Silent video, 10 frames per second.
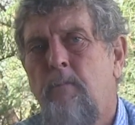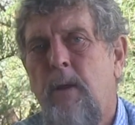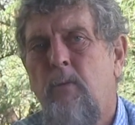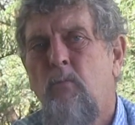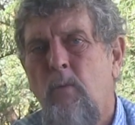
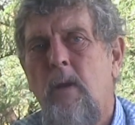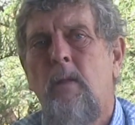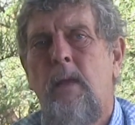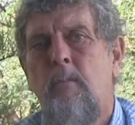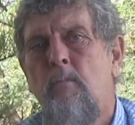But
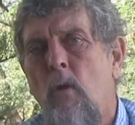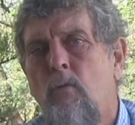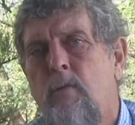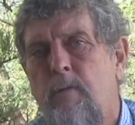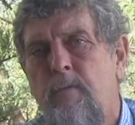really,
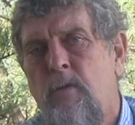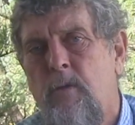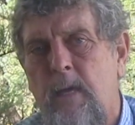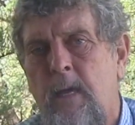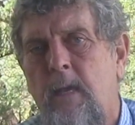most of
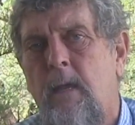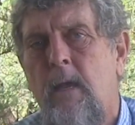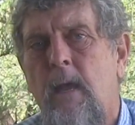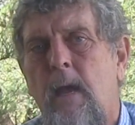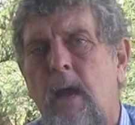us eat
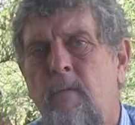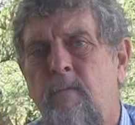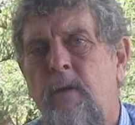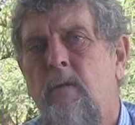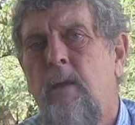a
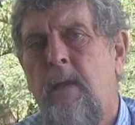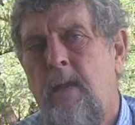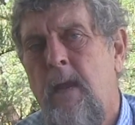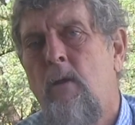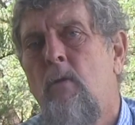very
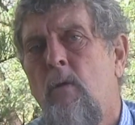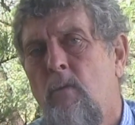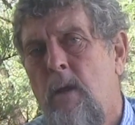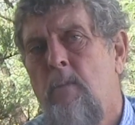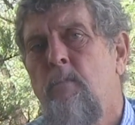
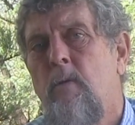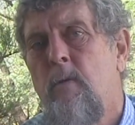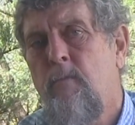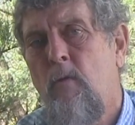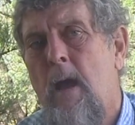narrow
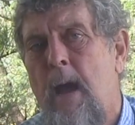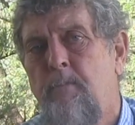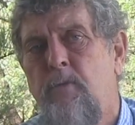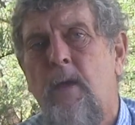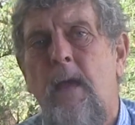number of
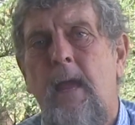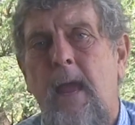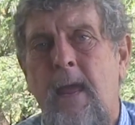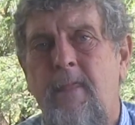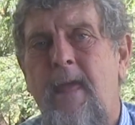crops,
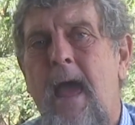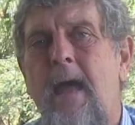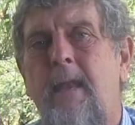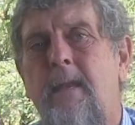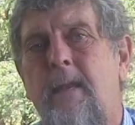and
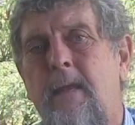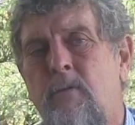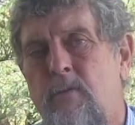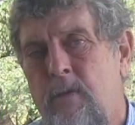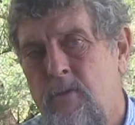that
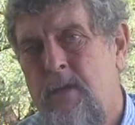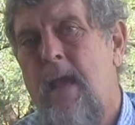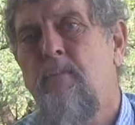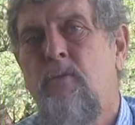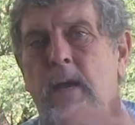is the
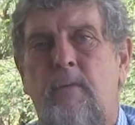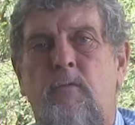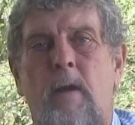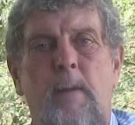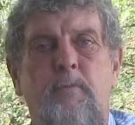same set
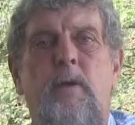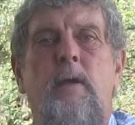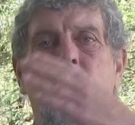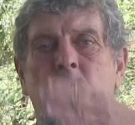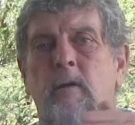of crops
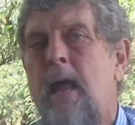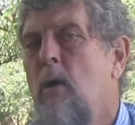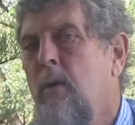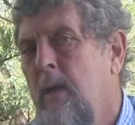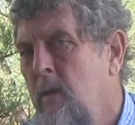that are
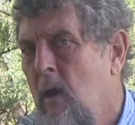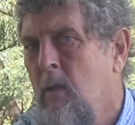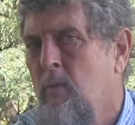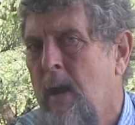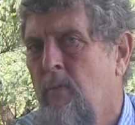now eaten
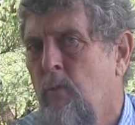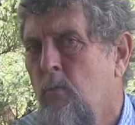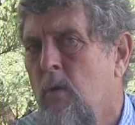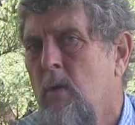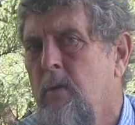all around the
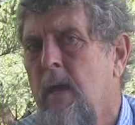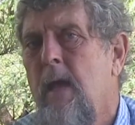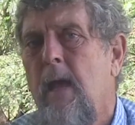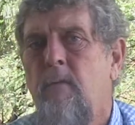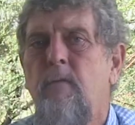world,
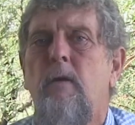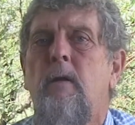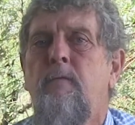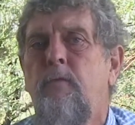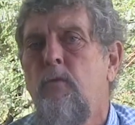and
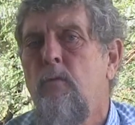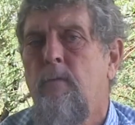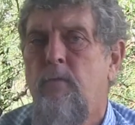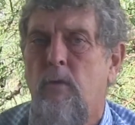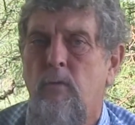very few
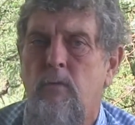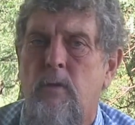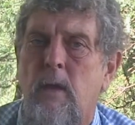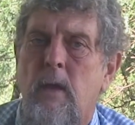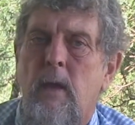of
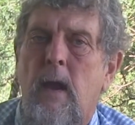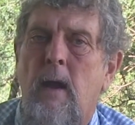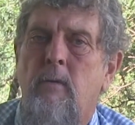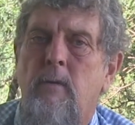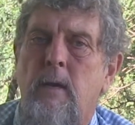those
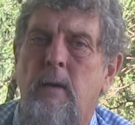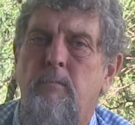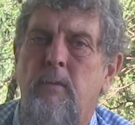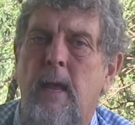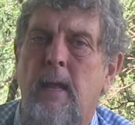are the
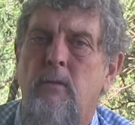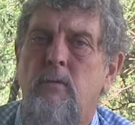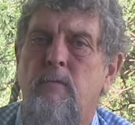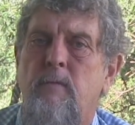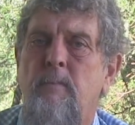
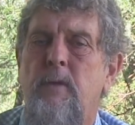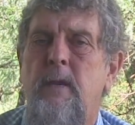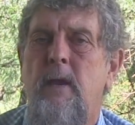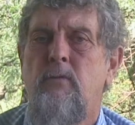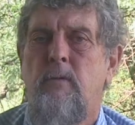plants from the
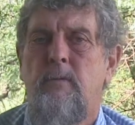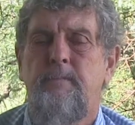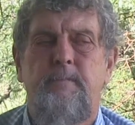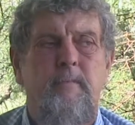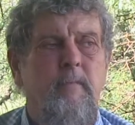desert.
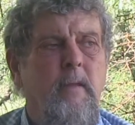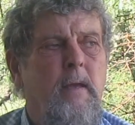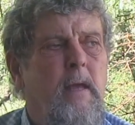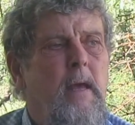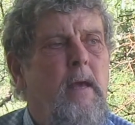
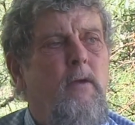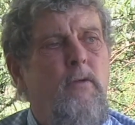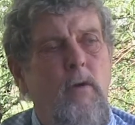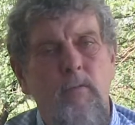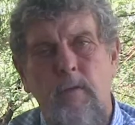
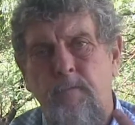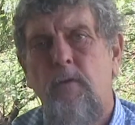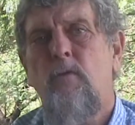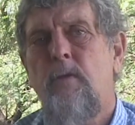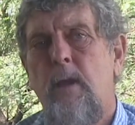So the
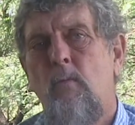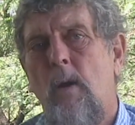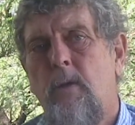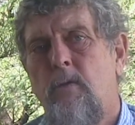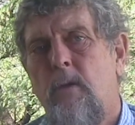first thing
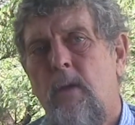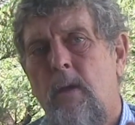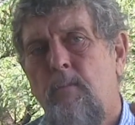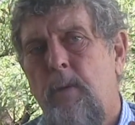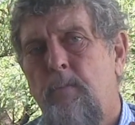was
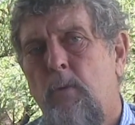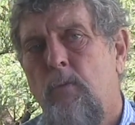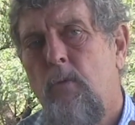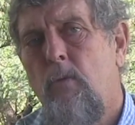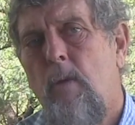people
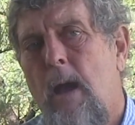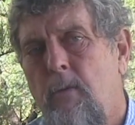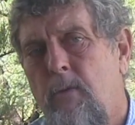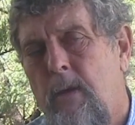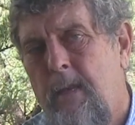knew
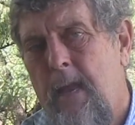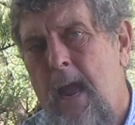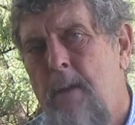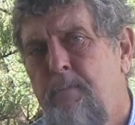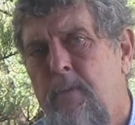how to
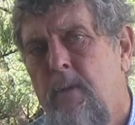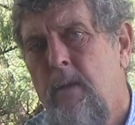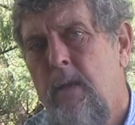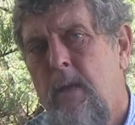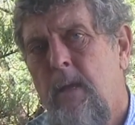adapt
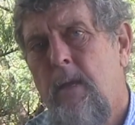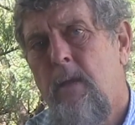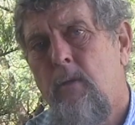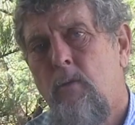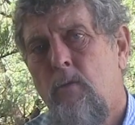
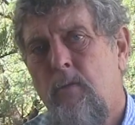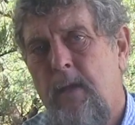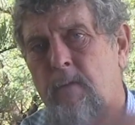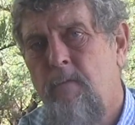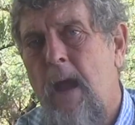to
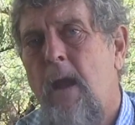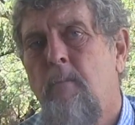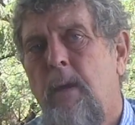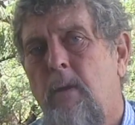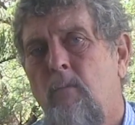the
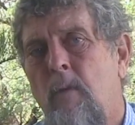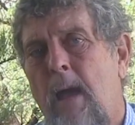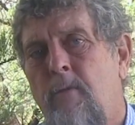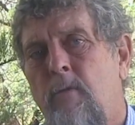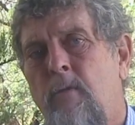environment
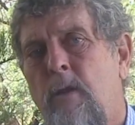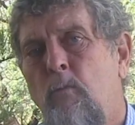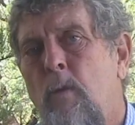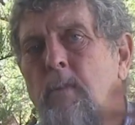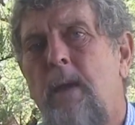rather
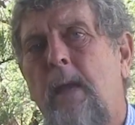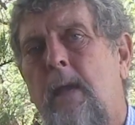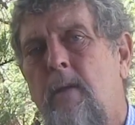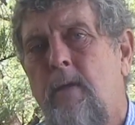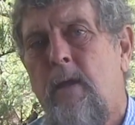than
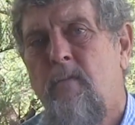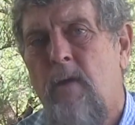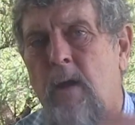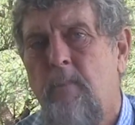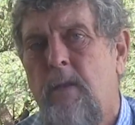remaking the
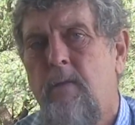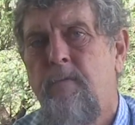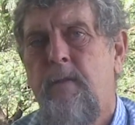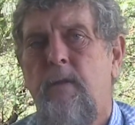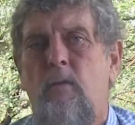environment to
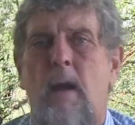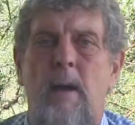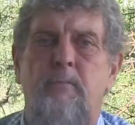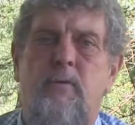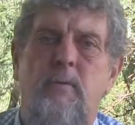fit the
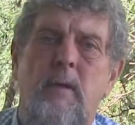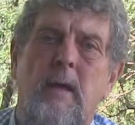crops.